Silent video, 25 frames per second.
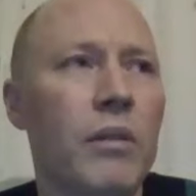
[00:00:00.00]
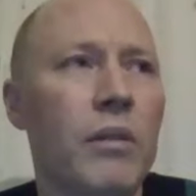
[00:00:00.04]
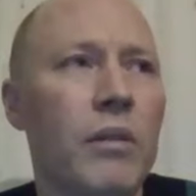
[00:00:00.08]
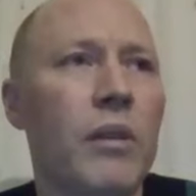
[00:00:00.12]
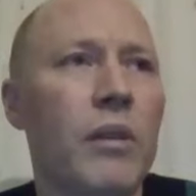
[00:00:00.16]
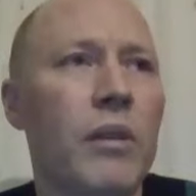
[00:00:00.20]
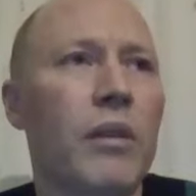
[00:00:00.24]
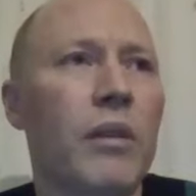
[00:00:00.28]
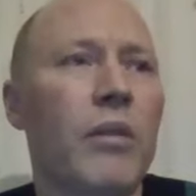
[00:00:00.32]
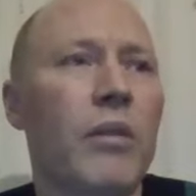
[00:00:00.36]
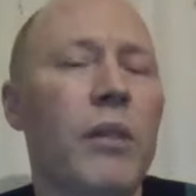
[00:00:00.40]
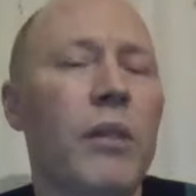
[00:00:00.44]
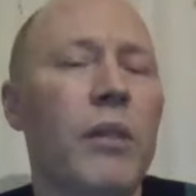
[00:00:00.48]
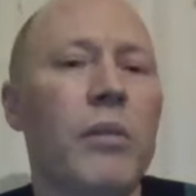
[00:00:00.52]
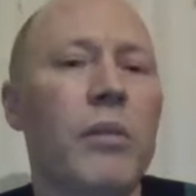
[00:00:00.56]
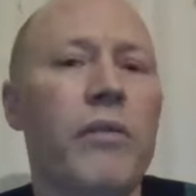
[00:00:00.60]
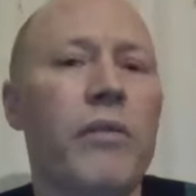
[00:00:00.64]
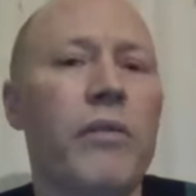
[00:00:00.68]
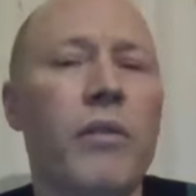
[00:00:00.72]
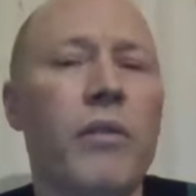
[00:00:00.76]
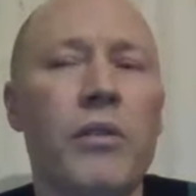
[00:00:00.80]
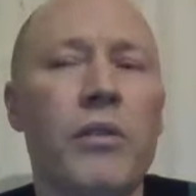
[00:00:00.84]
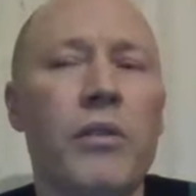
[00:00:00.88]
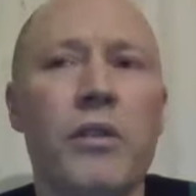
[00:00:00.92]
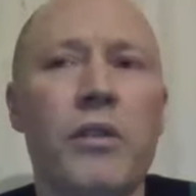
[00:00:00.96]
incredibly
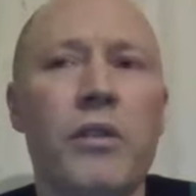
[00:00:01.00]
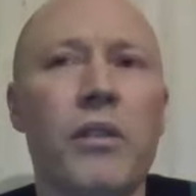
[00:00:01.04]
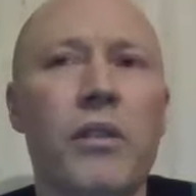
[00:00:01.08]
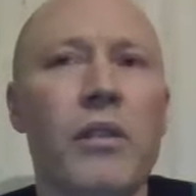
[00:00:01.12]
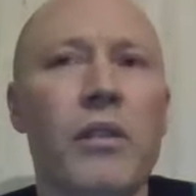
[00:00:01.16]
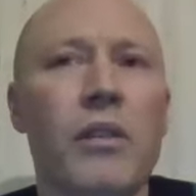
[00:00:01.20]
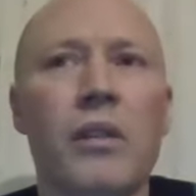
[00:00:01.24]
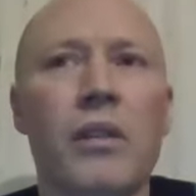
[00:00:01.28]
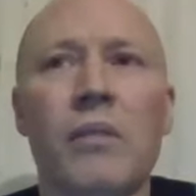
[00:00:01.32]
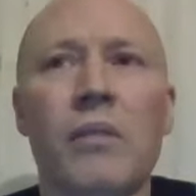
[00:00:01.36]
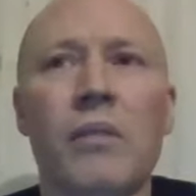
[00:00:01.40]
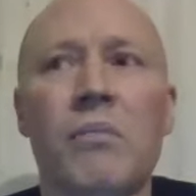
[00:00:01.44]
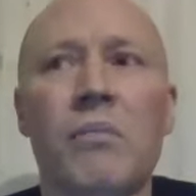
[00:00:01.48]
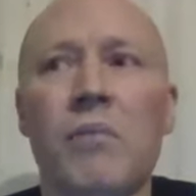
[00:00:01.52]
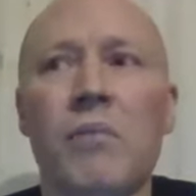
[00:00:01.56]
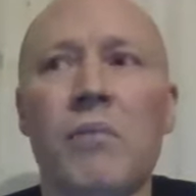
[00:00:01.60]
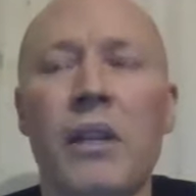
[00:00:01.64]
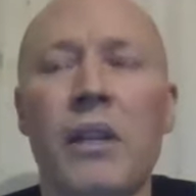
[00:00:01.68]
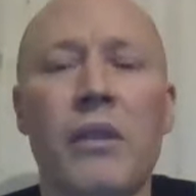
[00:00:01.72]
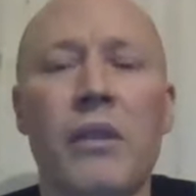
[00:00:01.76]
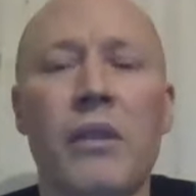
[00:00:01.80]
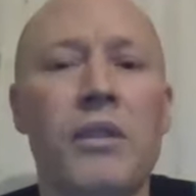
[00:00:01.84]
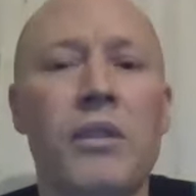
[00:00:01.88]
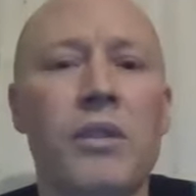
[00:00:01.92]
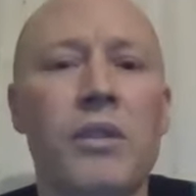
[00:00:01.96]
fortunate, and you
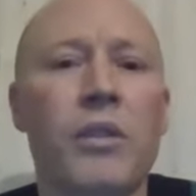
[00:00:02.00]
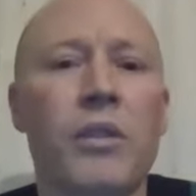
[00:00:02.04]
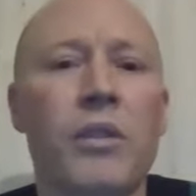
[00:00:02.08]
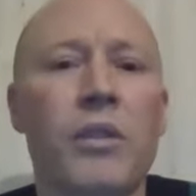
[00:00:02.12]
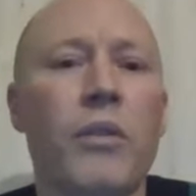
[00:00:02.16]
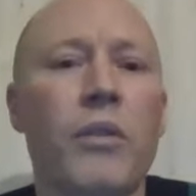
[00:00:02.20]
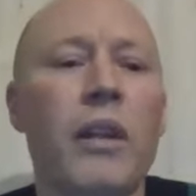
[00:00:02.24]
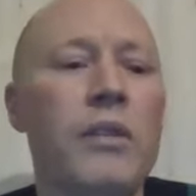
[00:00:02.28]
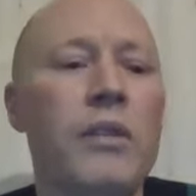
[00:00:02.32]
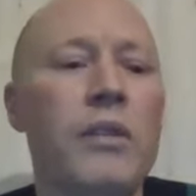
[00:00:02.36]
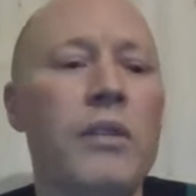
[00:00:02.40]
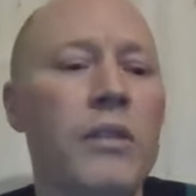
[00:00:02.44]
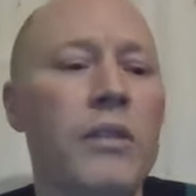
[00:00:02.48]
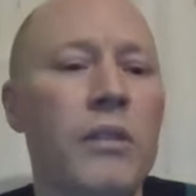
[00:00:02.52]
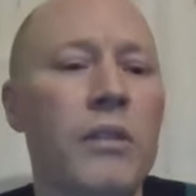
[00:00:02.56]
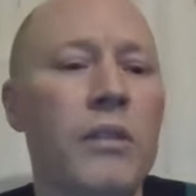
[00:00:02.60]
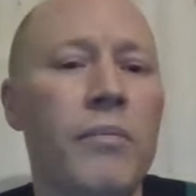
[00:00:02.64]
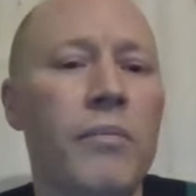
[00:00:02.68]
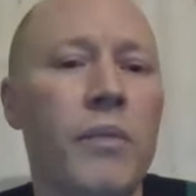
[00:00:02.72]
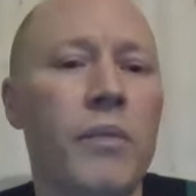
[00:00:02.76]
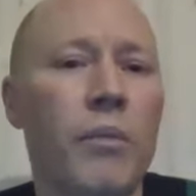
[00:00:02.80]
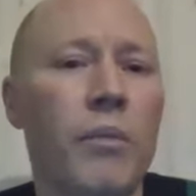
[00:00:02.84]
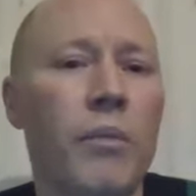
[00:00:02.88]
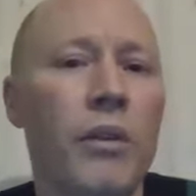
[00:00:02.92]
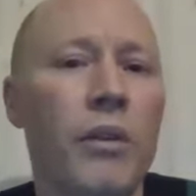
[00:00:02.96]
know, it's just a credit to
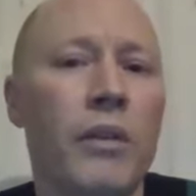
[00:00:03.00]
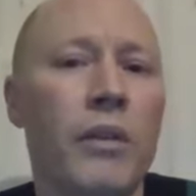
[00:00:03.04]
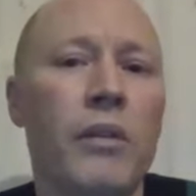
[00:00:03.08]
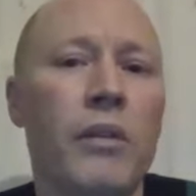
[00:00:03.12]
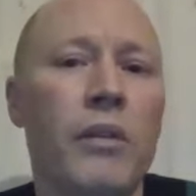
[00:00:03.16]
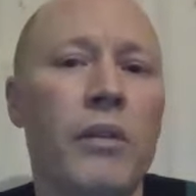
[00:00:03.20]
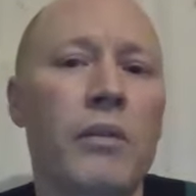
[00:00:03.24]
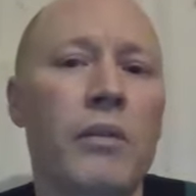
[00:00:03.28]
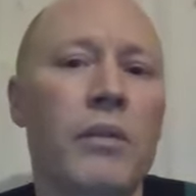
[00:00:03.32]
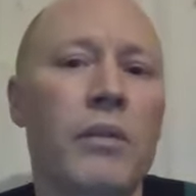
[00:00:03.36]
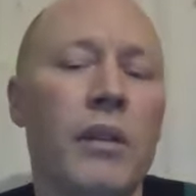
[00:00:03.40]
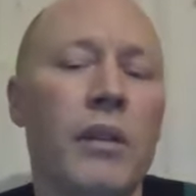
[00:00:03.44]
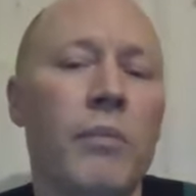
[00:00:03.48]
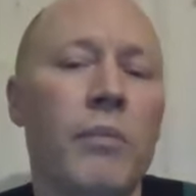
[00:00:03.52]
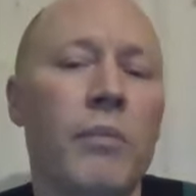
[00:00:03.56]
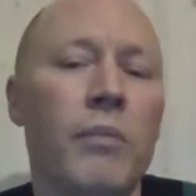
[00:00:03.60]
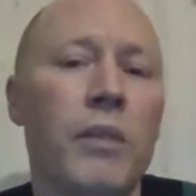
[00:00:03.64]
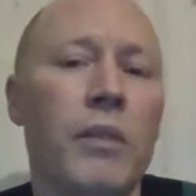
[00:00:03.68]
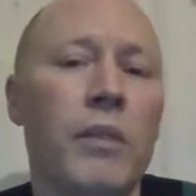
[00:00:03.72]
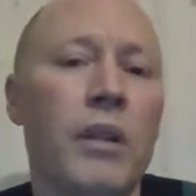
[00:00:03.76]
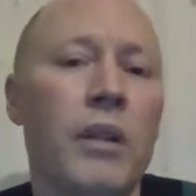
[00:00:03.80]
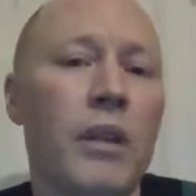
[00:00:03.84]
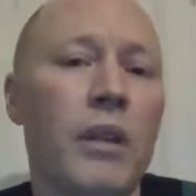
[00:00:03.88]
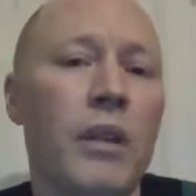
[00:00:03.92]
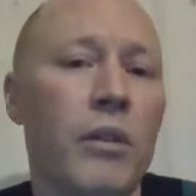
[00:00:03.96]
the work that um,
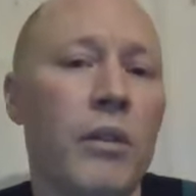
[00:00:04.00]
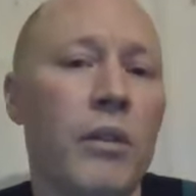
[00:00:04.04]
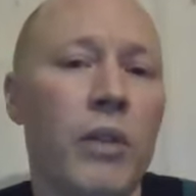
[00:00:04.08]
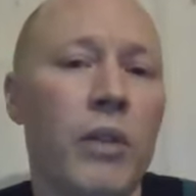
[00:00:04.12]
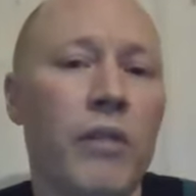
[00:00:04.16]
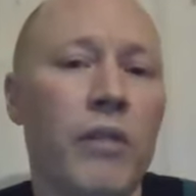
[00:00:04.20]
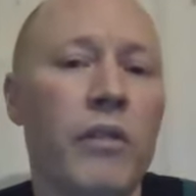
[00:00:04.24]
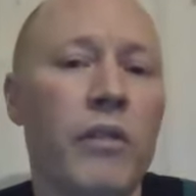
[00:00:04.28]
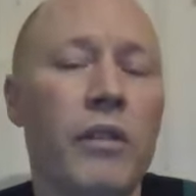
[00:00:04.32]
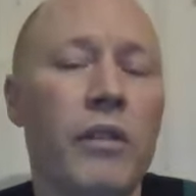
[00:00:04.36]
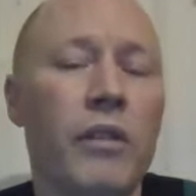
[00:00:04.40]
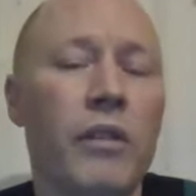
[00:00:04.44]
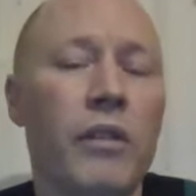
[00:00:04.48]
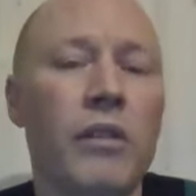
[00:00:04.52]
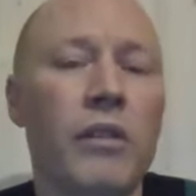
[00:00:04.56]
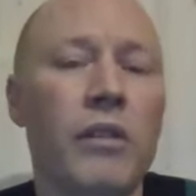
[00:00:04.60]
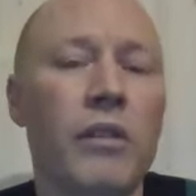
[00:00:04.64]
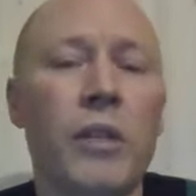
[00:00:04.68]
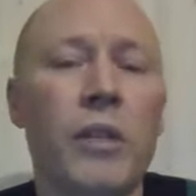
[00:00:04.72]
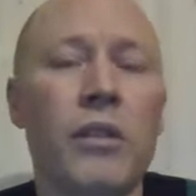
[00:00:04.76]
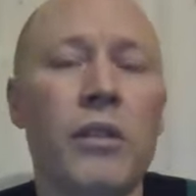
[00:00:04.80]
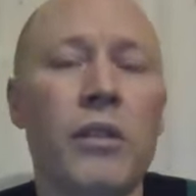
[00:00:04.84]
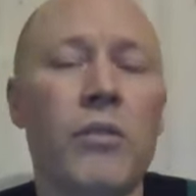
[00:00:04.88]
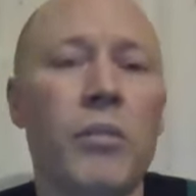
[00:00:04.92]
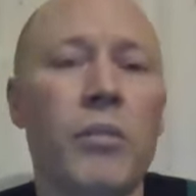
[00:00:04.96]
Cricket Finland have
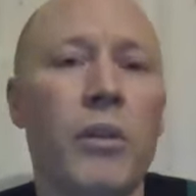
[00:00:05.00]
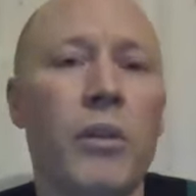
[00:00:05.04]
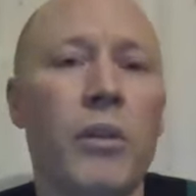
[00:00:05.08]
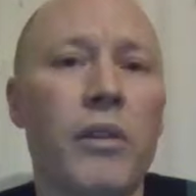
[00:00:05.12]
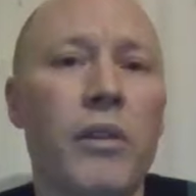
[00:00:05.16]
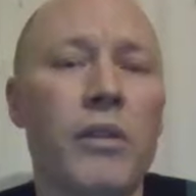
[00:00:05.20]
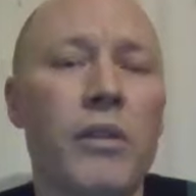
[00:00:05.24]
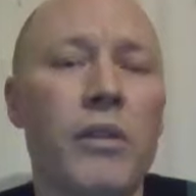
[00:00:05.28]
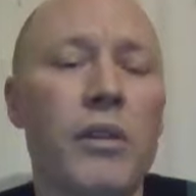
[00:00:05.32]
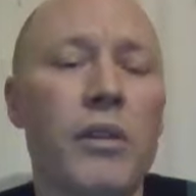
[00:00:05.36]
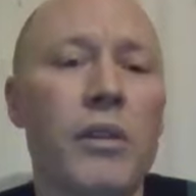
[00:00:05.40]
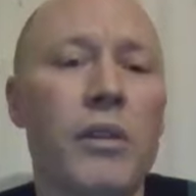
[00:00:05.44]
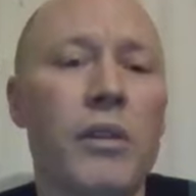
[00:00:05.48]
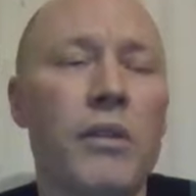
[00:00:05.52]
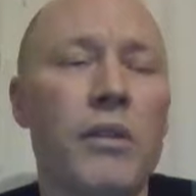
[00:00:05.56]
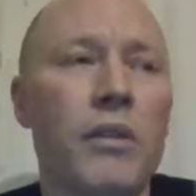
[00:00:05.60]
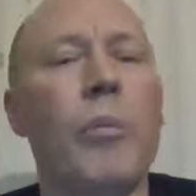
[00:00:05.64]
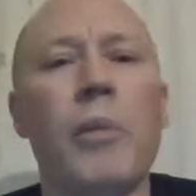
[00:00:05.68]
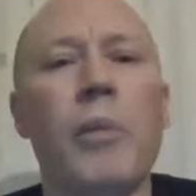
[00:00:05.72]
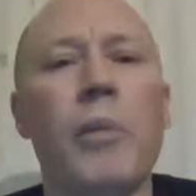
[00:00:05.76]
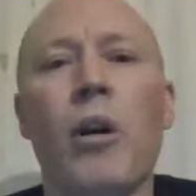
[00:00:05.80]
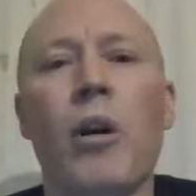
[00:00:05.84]
been doing behind the scenes.